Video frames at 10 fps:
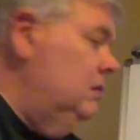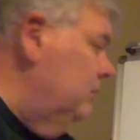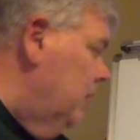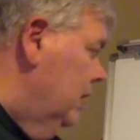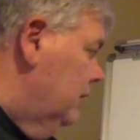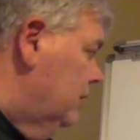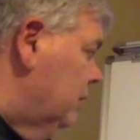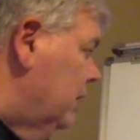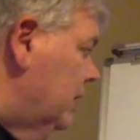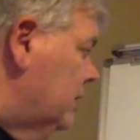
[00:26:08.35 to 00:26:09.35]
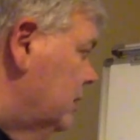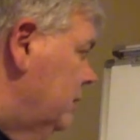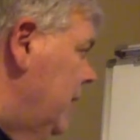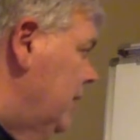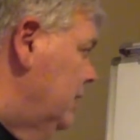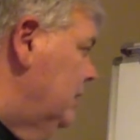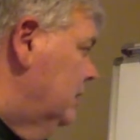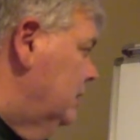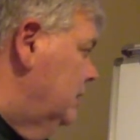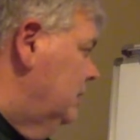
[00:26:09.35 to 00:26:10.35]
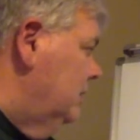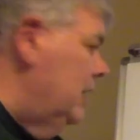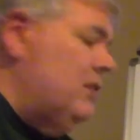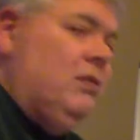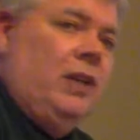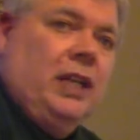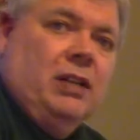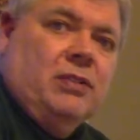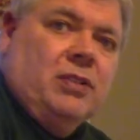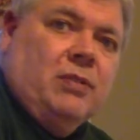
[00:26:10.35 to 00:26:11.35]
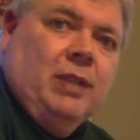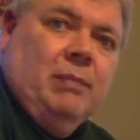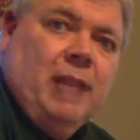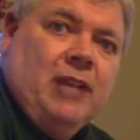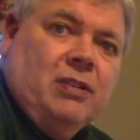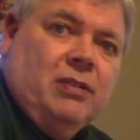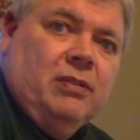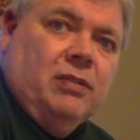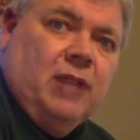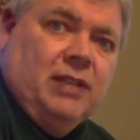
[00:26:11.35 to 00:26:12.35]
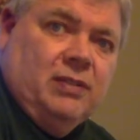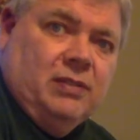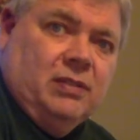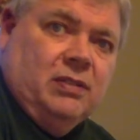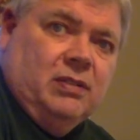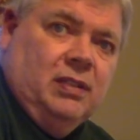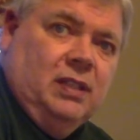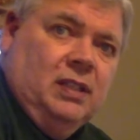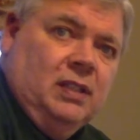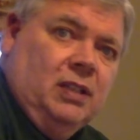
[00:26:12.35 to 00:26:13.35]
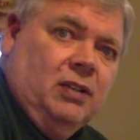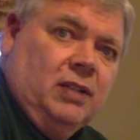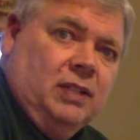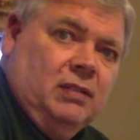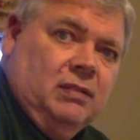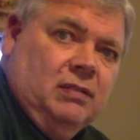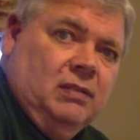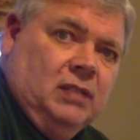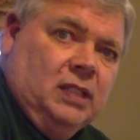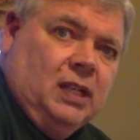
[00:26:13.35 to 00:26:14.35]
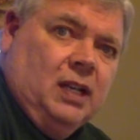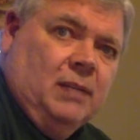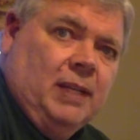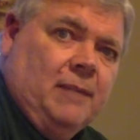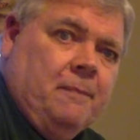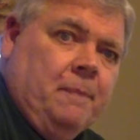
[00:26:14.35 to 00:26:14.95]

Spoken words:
volatile process. So back, in the last 20 years, 3 major crises that hurt the economy,